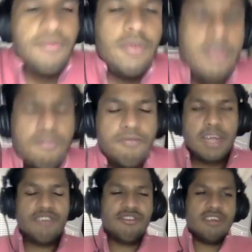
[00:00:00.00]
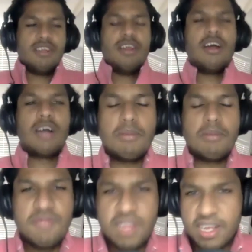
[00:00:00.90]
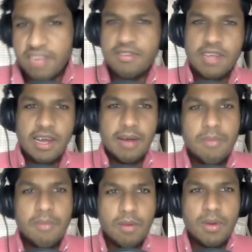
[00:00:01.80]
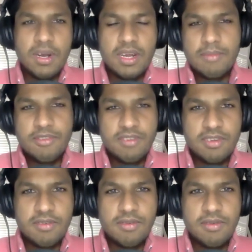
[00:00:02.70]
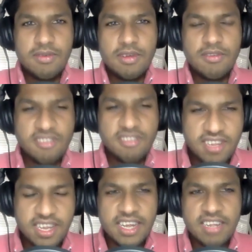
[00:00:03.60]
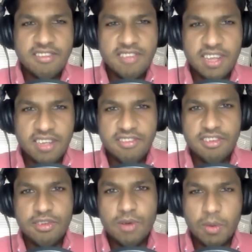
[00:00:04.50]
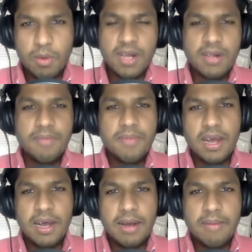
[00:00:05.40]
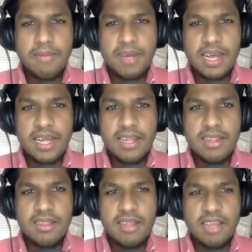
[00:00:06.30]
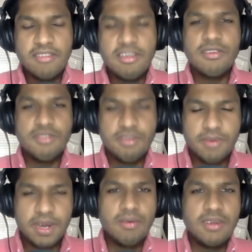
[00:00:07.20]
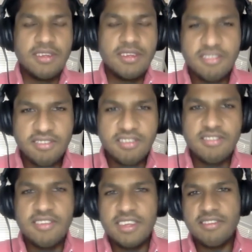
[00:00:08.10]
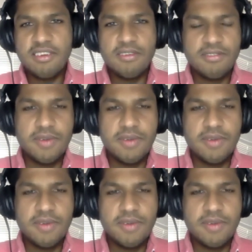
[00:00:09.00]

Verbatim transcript: you've mentioned a couple of things uh, when it comes to you know succeeding in sales and doing well, uh, and that centers around consistency, centers